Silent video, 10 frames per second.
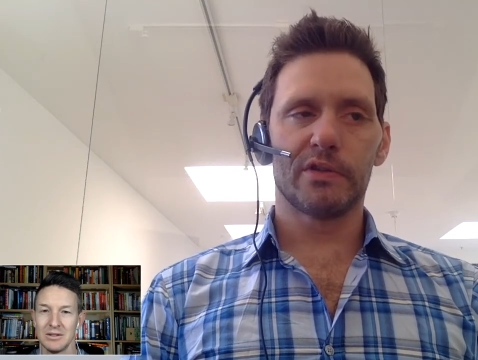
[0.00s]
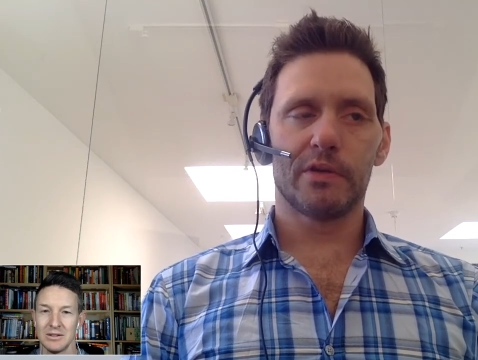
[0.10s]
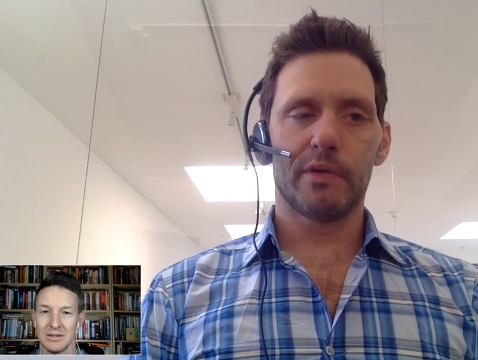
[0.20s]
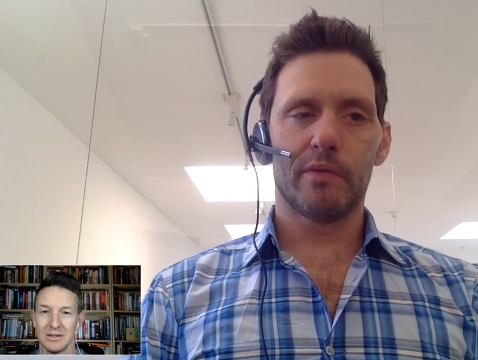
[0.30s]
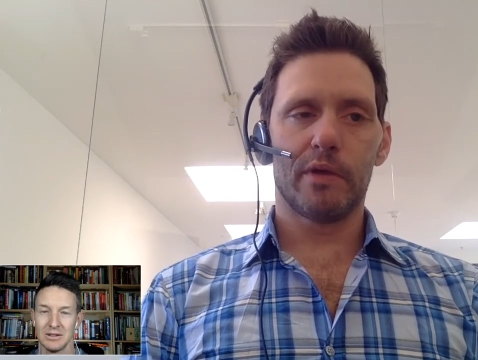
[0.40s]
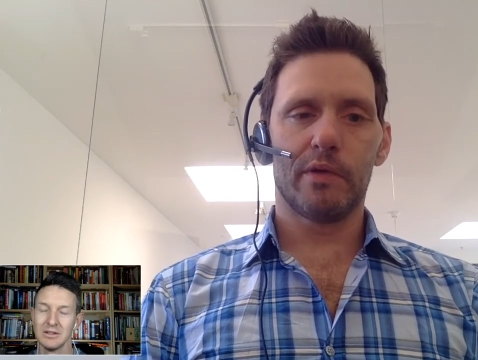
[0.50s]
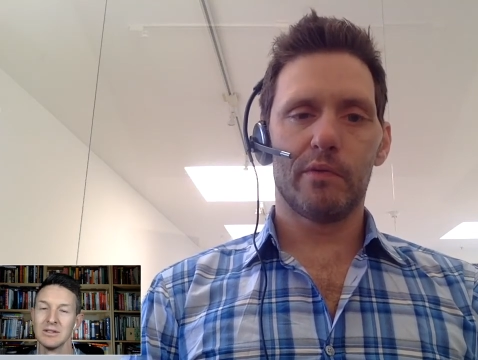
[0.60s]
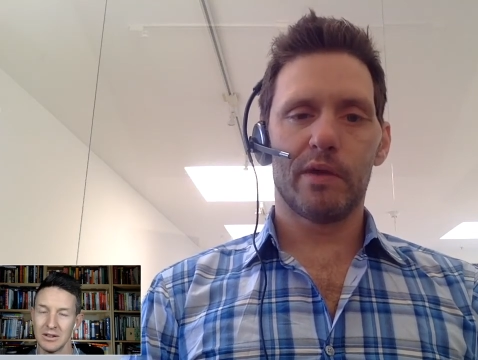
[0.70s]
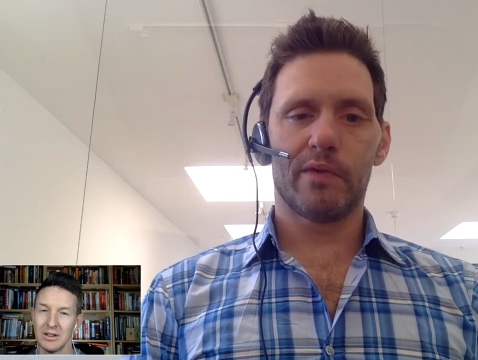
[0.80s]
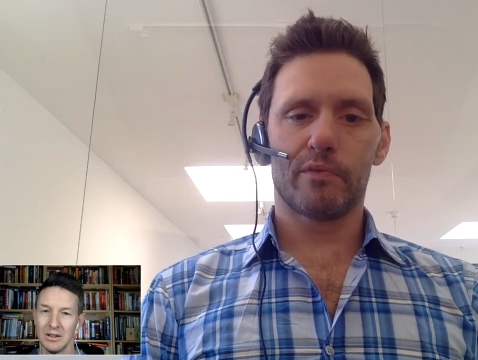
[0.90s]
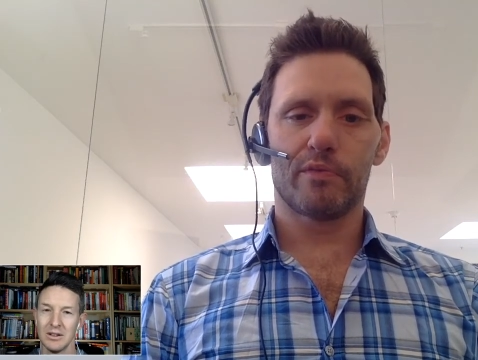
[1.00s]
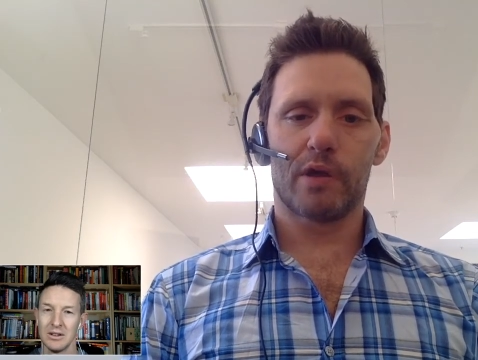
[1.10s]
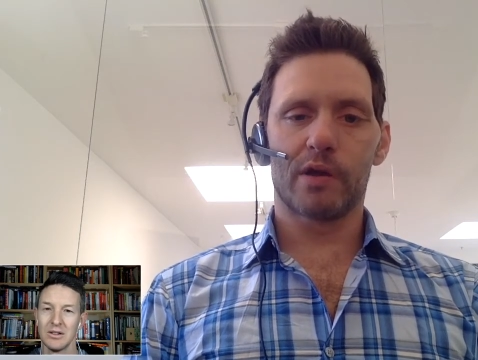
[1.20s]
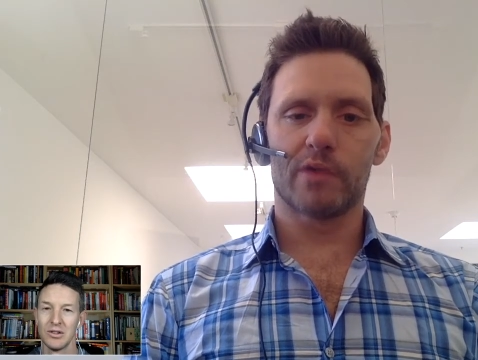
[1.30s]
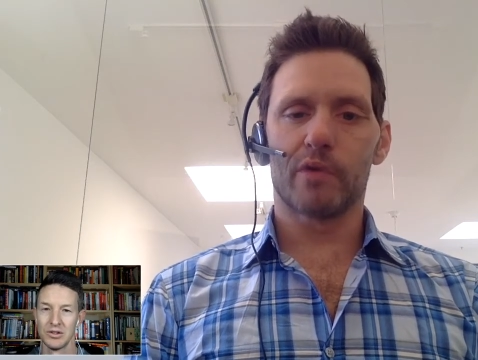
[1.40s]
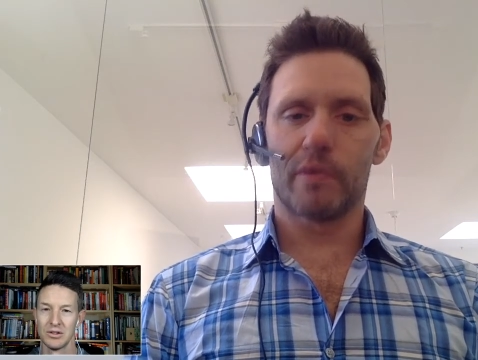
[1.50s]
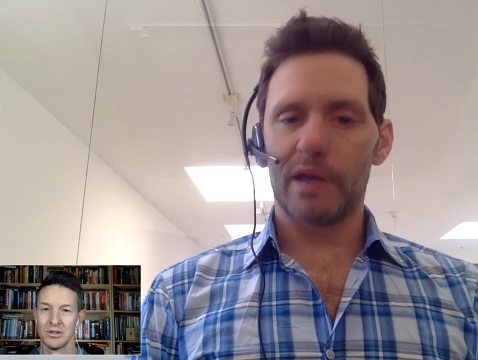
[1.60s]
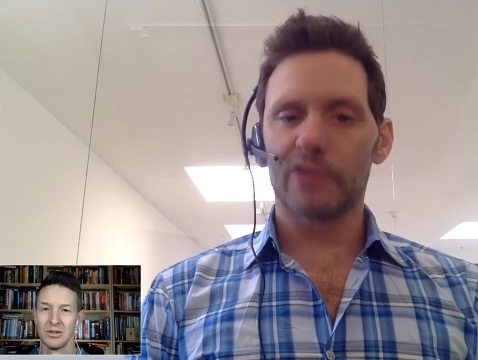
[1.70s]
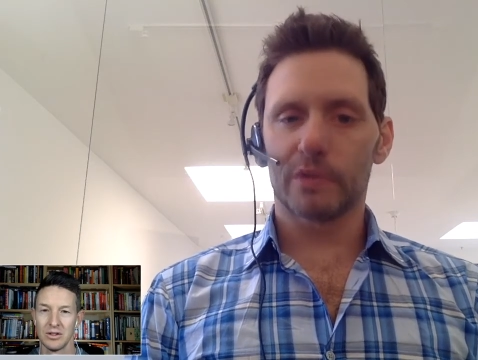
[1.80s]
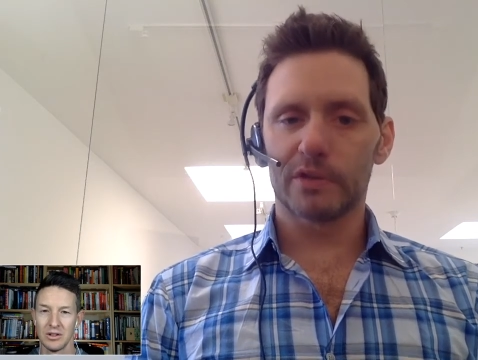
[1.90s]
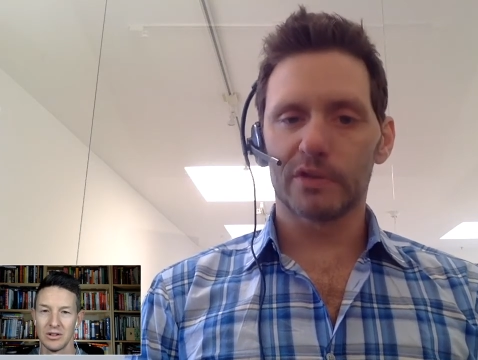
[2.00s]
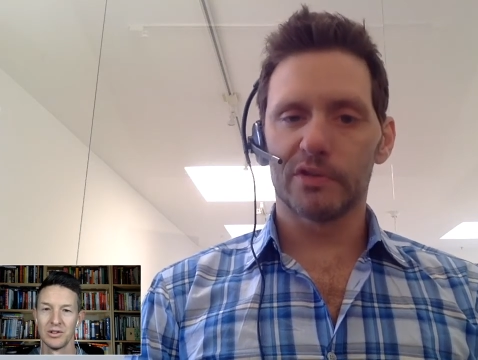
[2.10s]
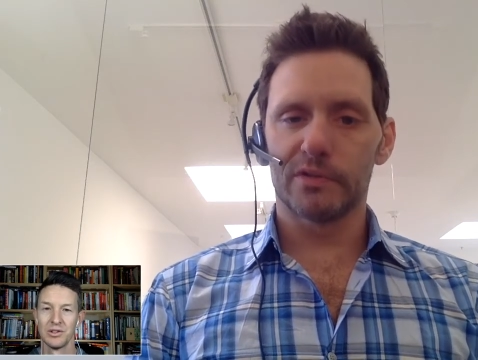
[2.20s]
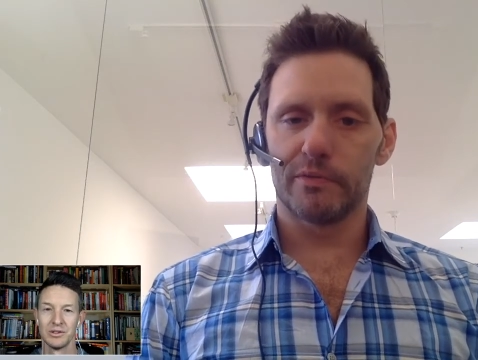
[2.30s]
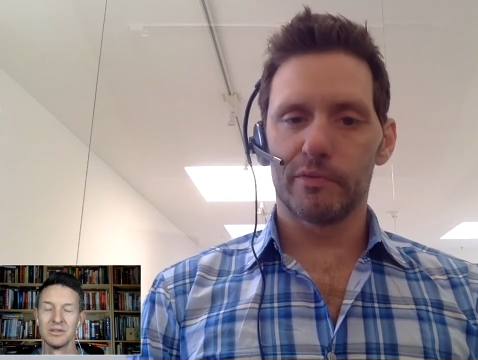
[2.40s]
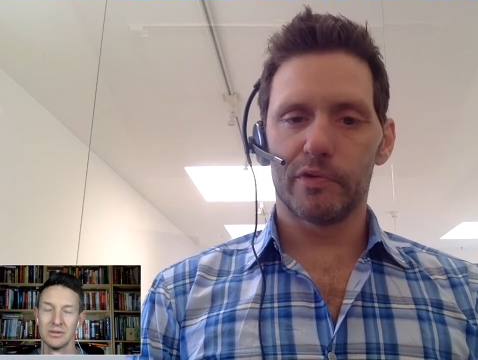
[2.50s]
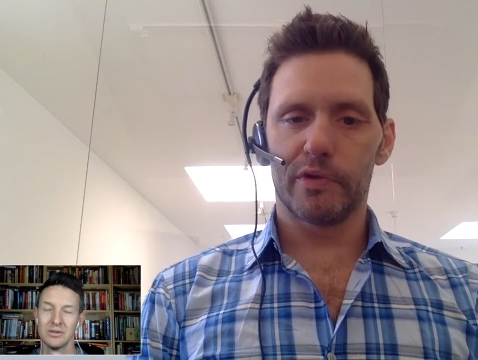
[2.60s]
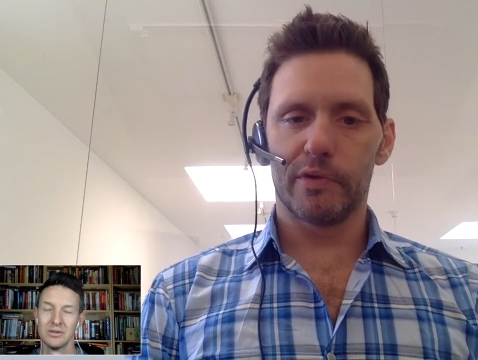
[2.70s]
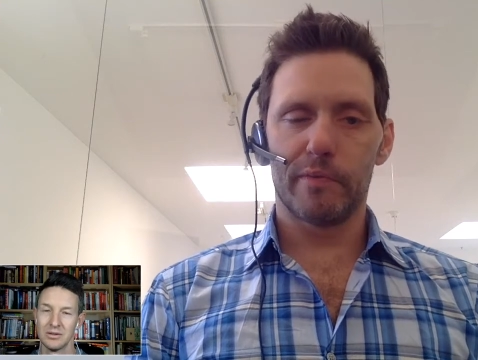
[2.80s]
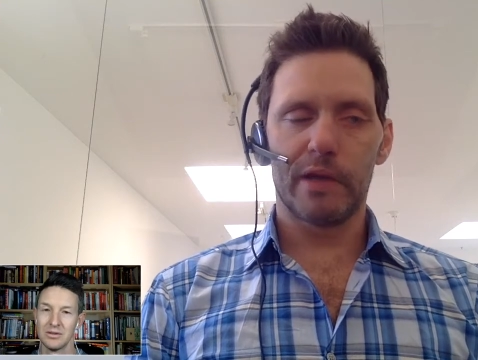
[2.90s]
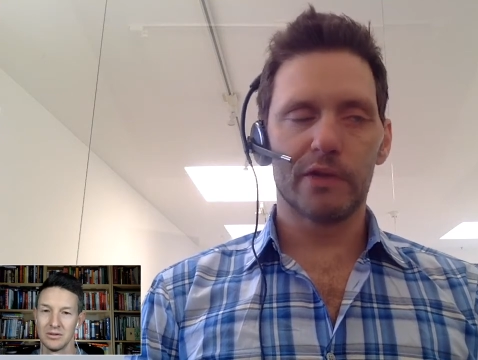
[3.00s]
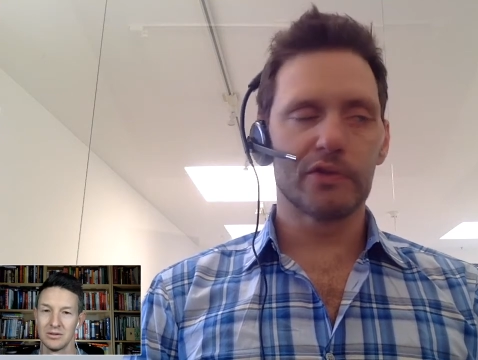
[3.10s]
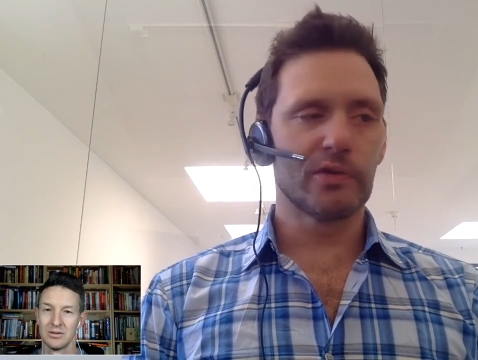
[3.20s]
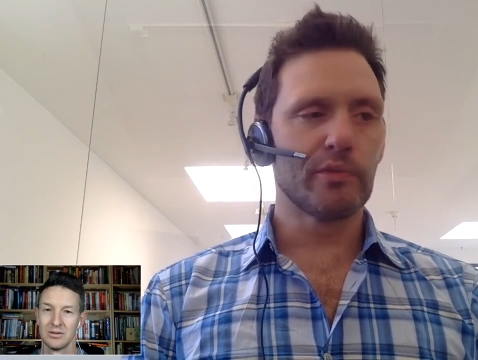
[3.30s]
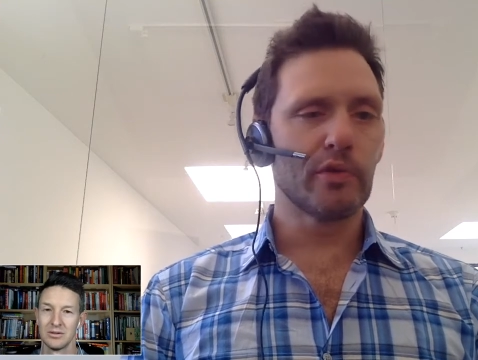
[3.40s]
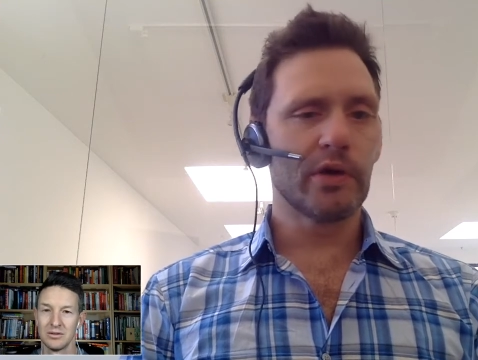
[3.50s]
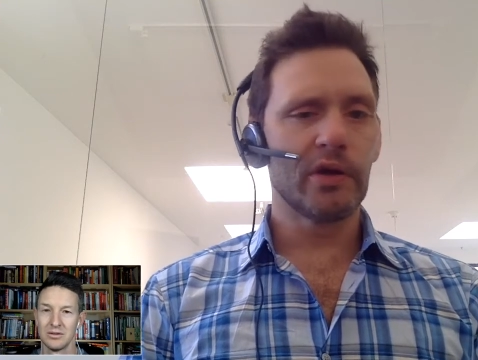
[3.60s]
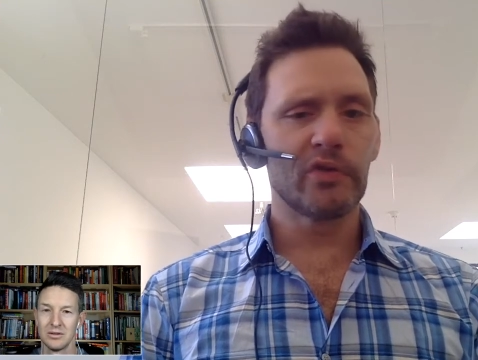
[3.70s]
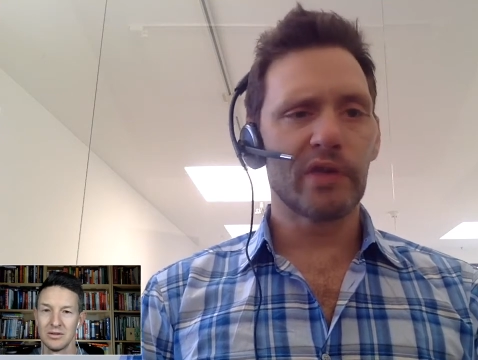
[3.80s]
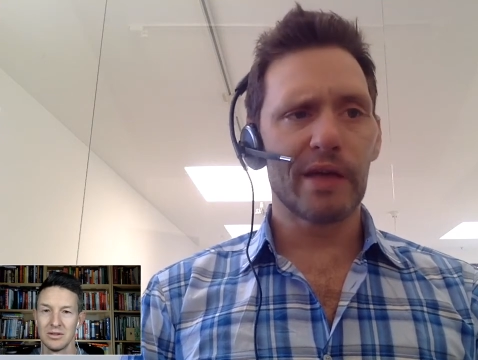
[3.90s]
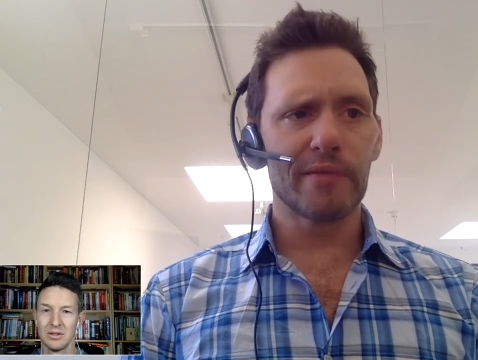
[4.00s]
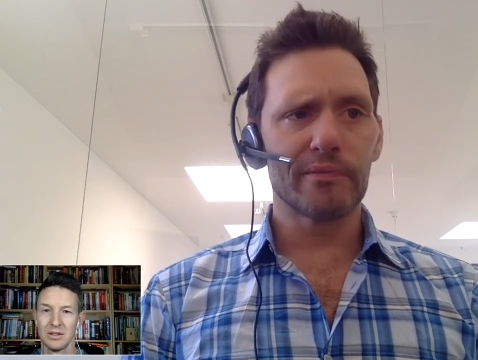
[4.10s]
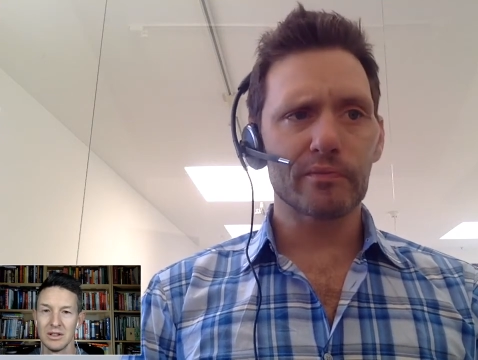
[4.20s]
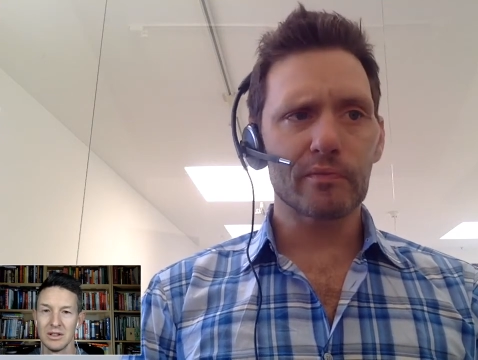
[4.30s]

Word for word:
Speaker 1: We have a product where we ask questions between managers and employees, and